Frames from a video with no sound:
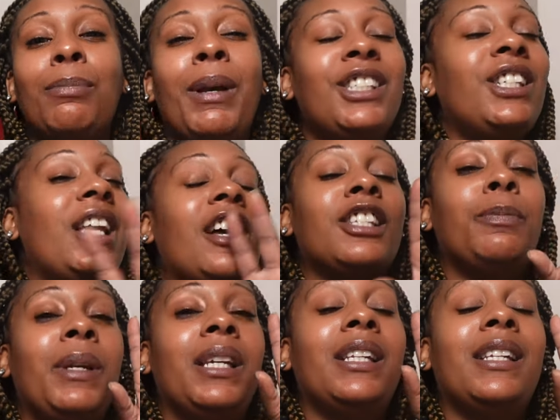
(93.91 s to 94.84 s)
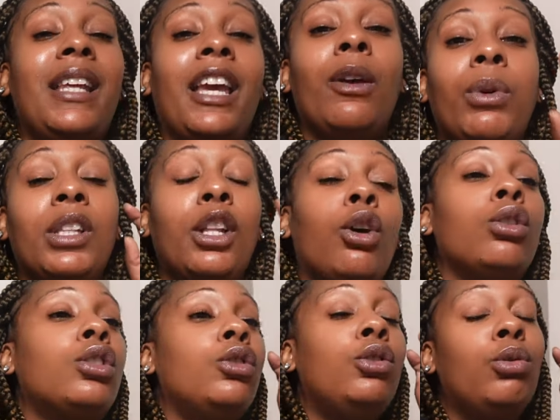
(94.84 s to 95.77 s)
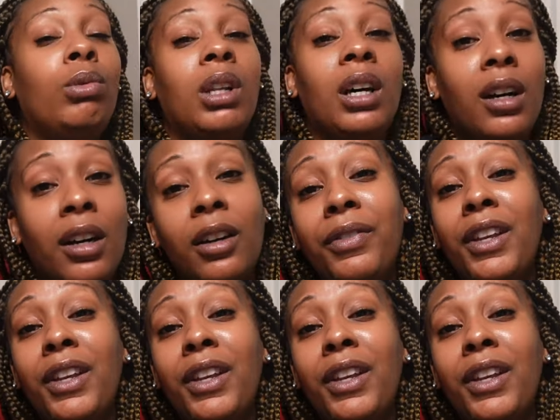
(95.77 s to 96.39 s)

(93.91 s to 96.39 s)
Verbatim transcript: Make sure y'all spend the day with those who you love.